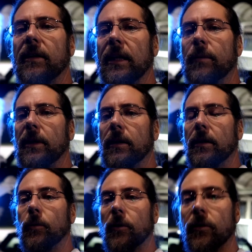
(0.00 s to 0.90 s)
a tiny bit,
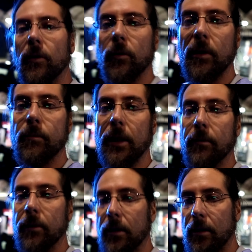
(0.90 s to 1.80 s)
and it was only
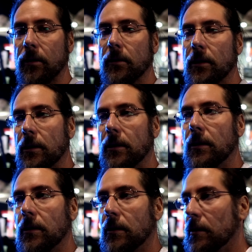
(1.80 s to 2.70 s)
maybe
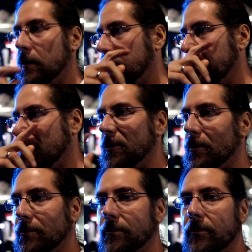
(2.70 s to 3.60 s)

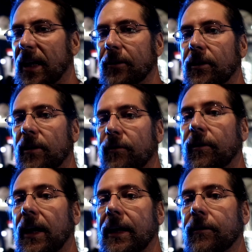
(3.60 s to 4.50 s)

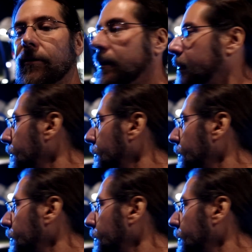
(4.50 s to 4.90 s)
205 and